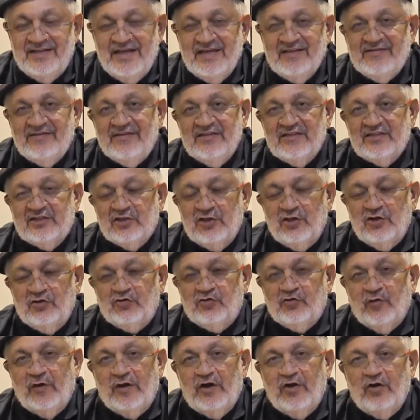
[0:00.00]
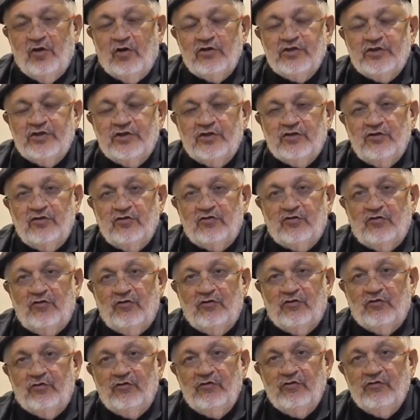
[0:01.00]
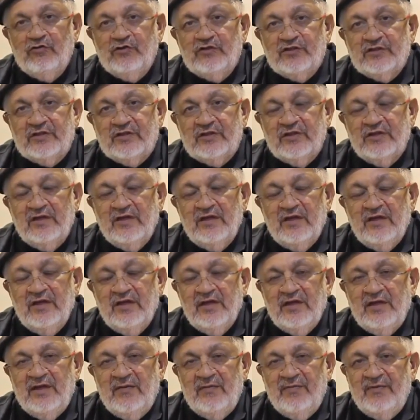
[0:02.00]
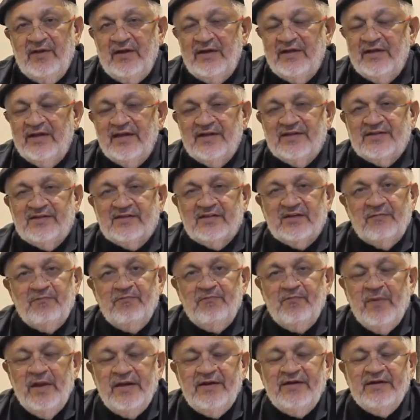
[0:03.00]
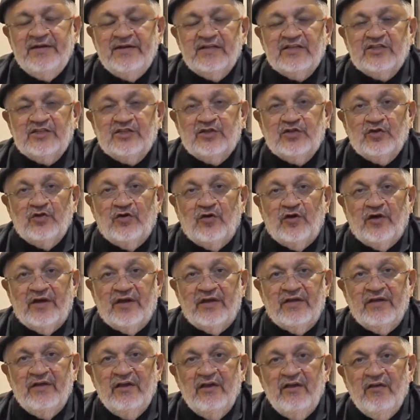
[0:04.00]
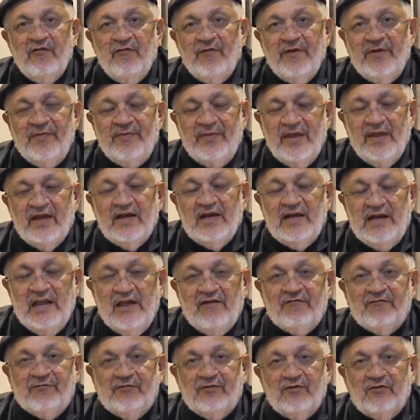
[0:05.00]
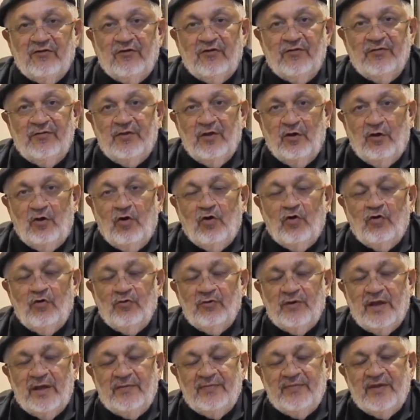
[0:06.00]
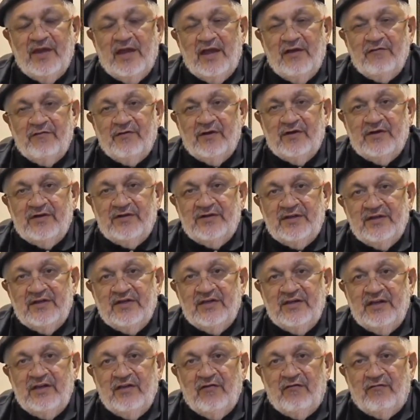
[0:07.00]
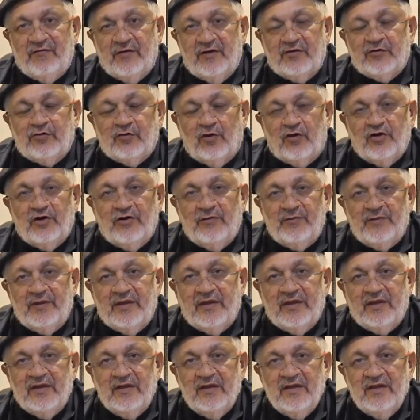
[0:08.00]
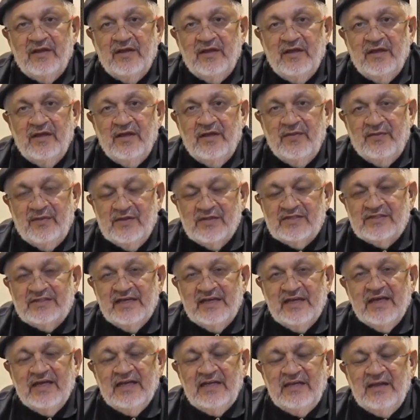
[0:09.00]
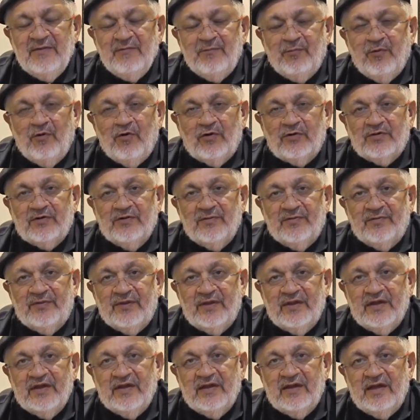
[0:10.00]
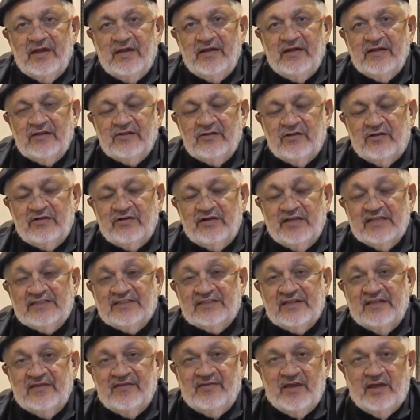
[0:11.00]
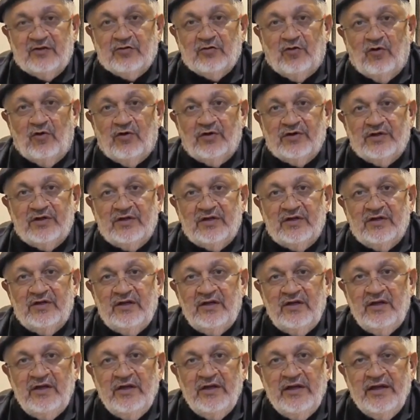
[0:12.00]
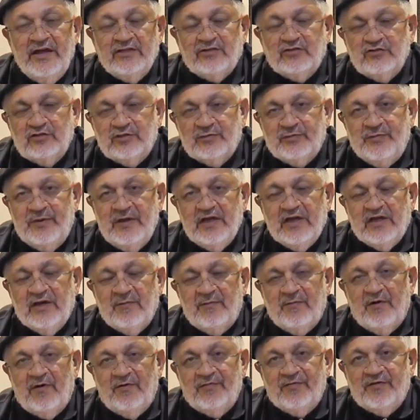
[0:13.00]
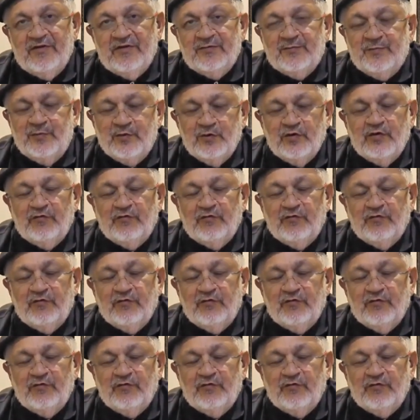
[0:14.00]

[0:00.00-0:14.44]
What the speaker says: take this to a logical conclusion. They'll get tremendous joy when they are left on their own and they have a degree of autonomy. The second important thing, and it's not necessarily in that order, is to speak about this